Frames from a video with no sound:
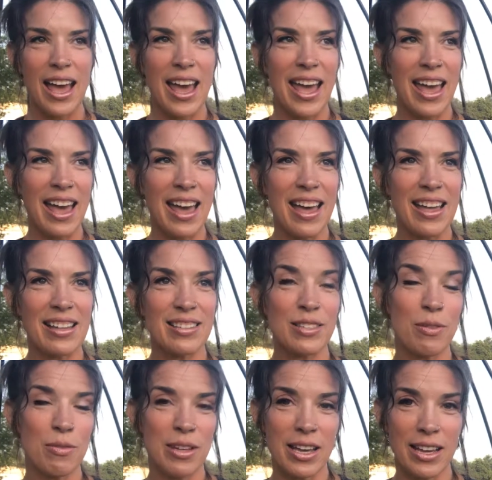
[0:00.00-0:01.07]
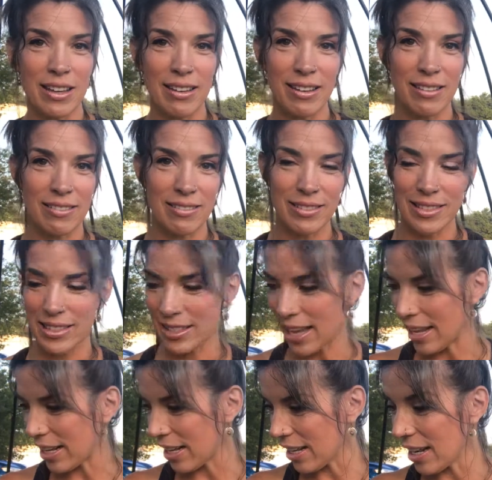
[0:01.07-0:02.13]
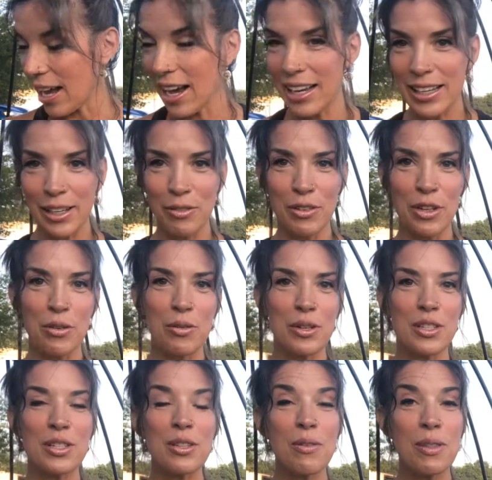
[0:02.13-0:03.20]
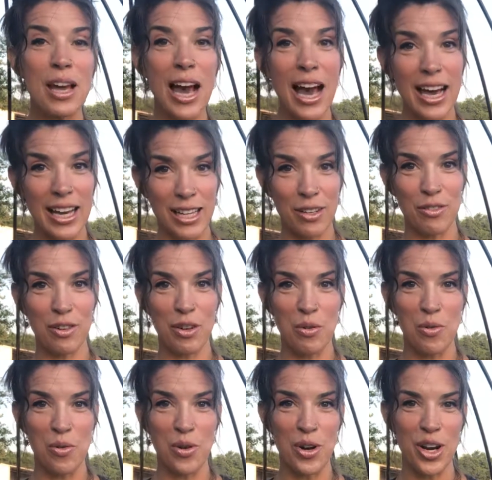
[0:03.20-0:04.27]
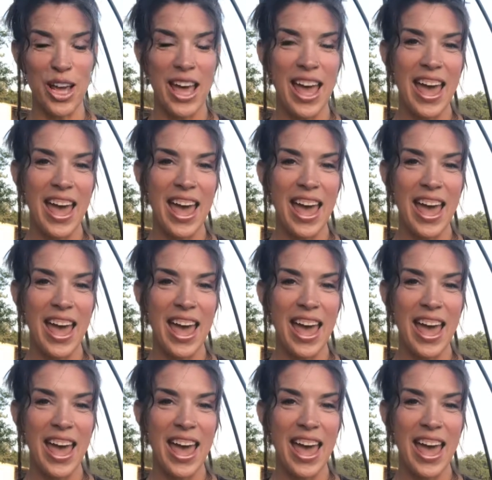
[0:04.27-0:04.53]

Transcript: and so that Sadie and I can record, so that I can record